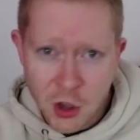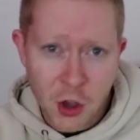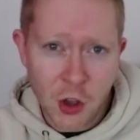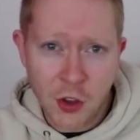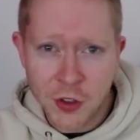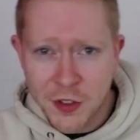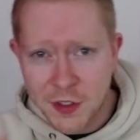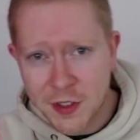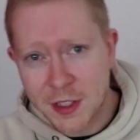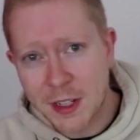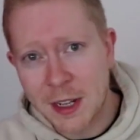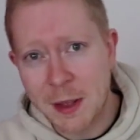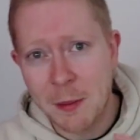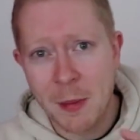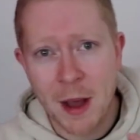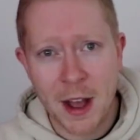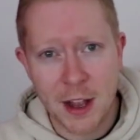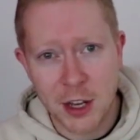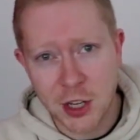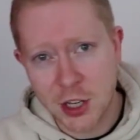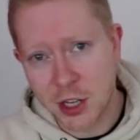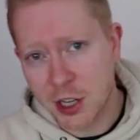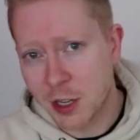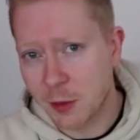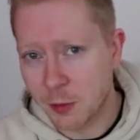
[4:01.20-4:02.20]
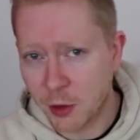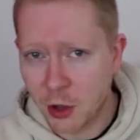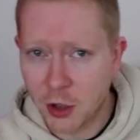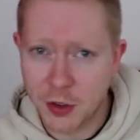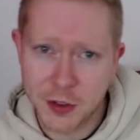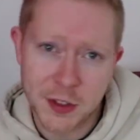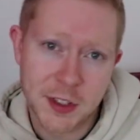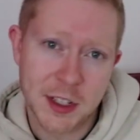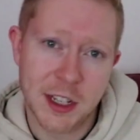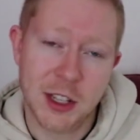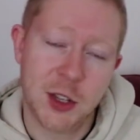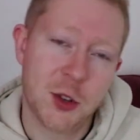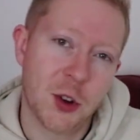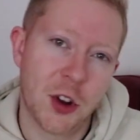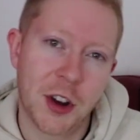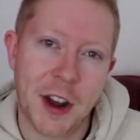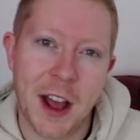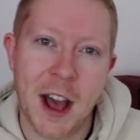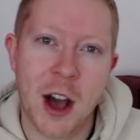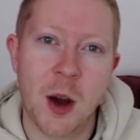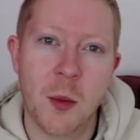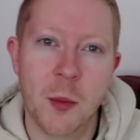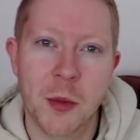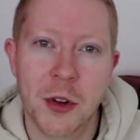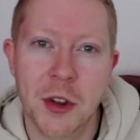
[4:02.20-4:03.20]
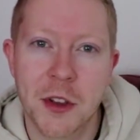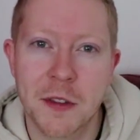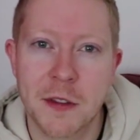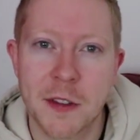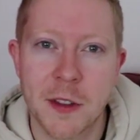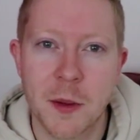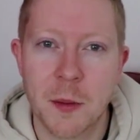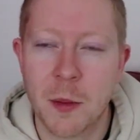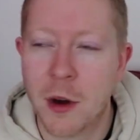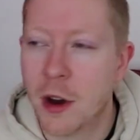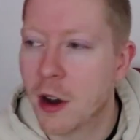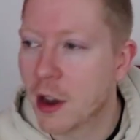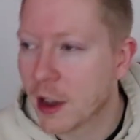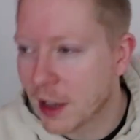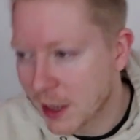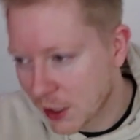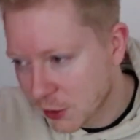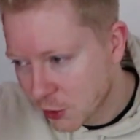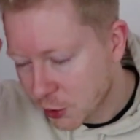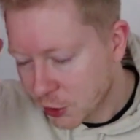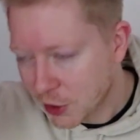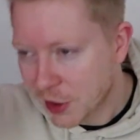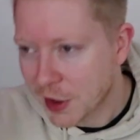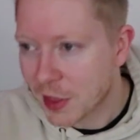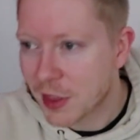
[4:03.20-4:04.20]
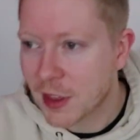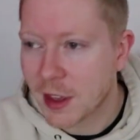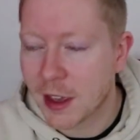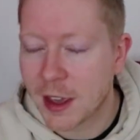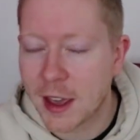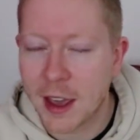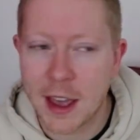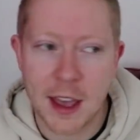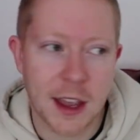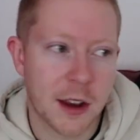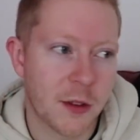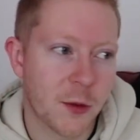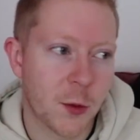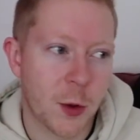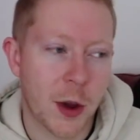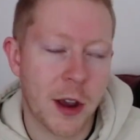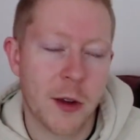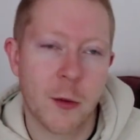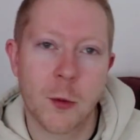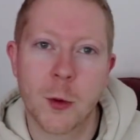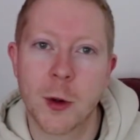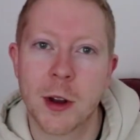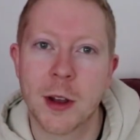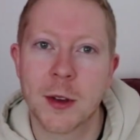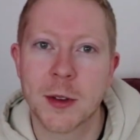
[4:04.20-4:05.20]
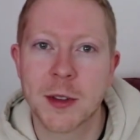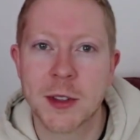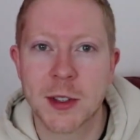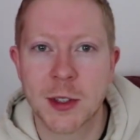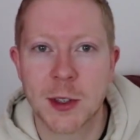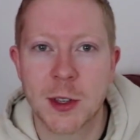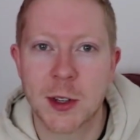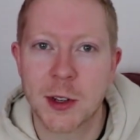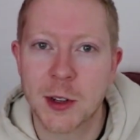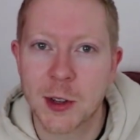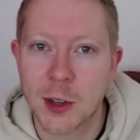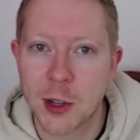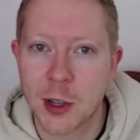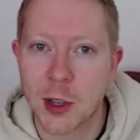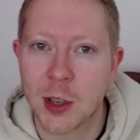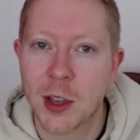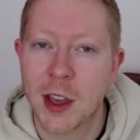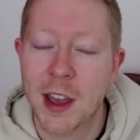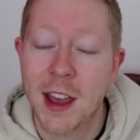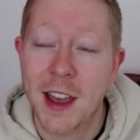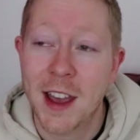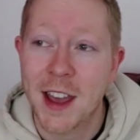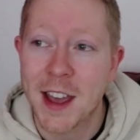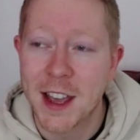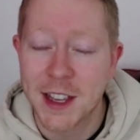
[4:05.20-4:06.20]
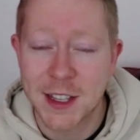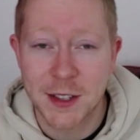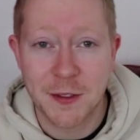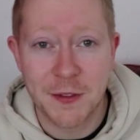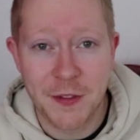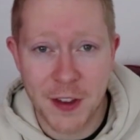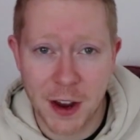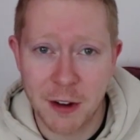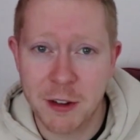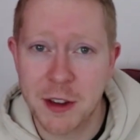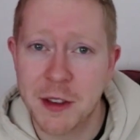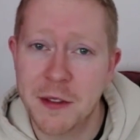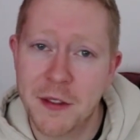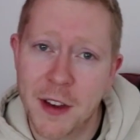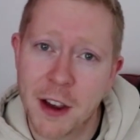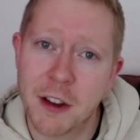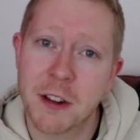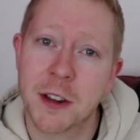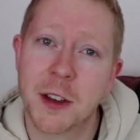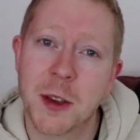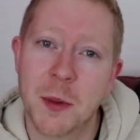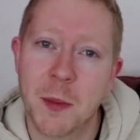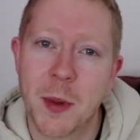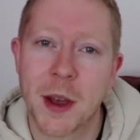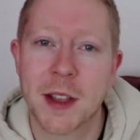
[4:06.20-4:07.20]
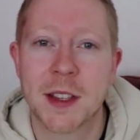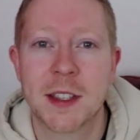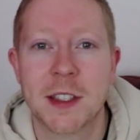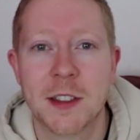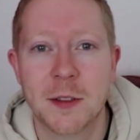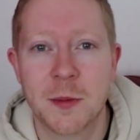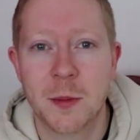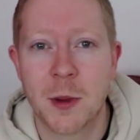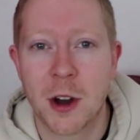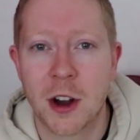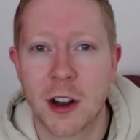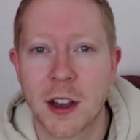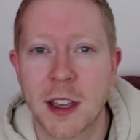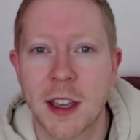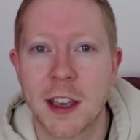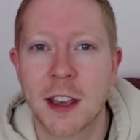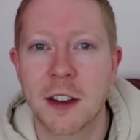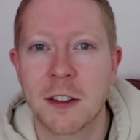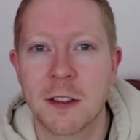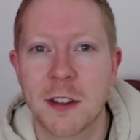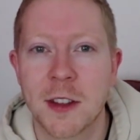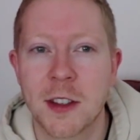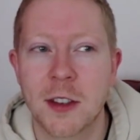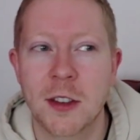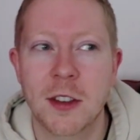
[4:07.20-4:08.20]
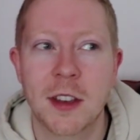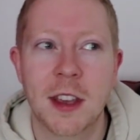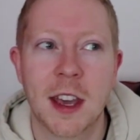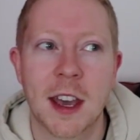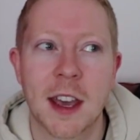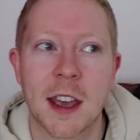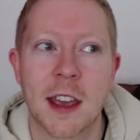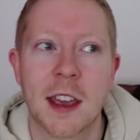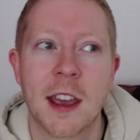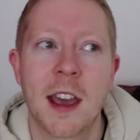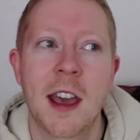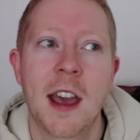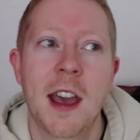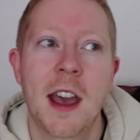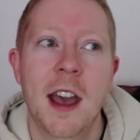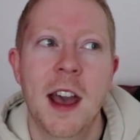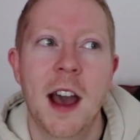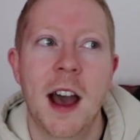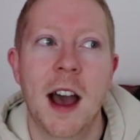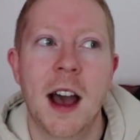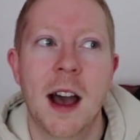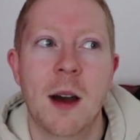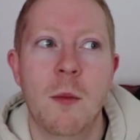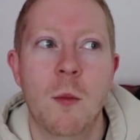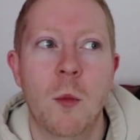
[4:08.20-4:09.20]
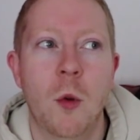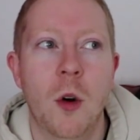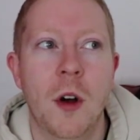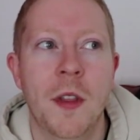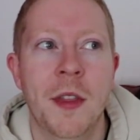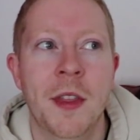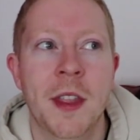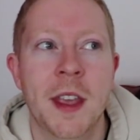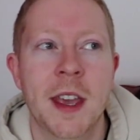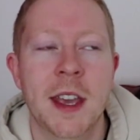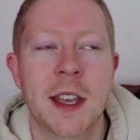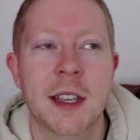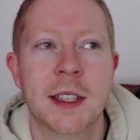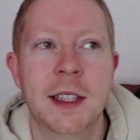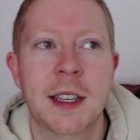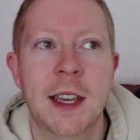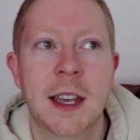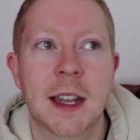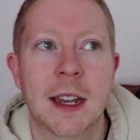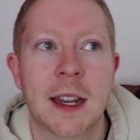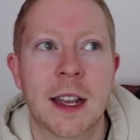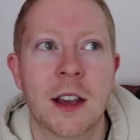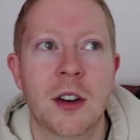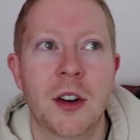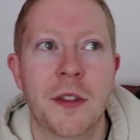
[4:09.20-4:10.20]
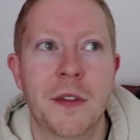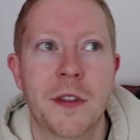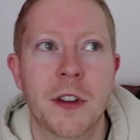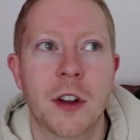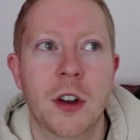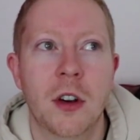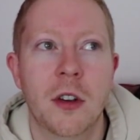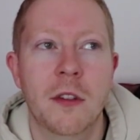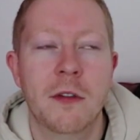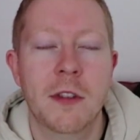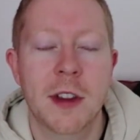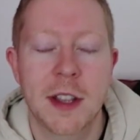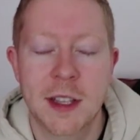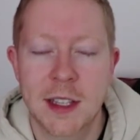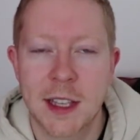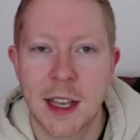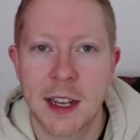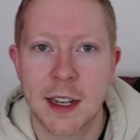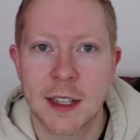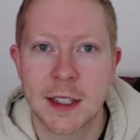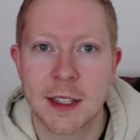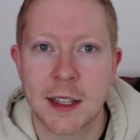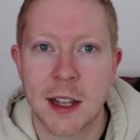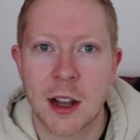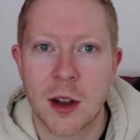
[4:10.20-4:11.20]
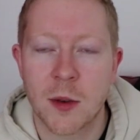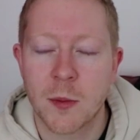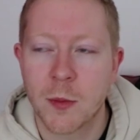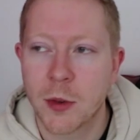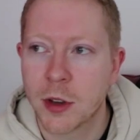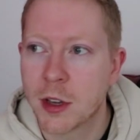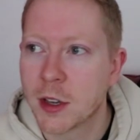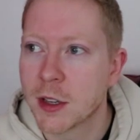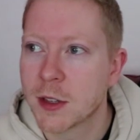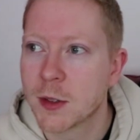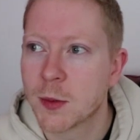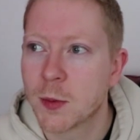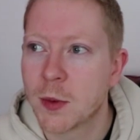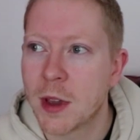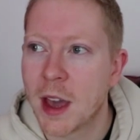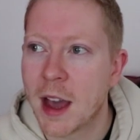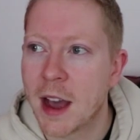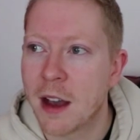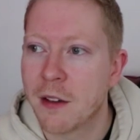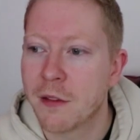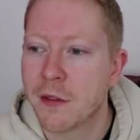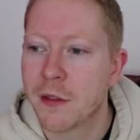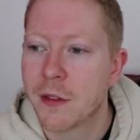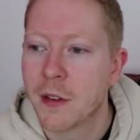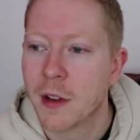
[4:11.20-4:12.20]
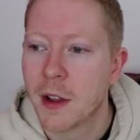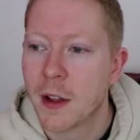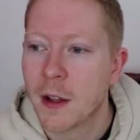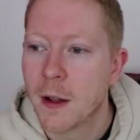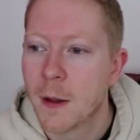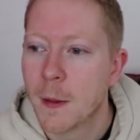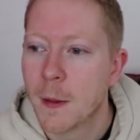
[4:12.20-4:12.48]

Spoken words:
constantly matching them, constantly trying to outmaneuver the market, trying to think ahead of what everyone else is going to do. It's a very competitive market here in the UK, and one that is killing off a lot of retailers now, because we have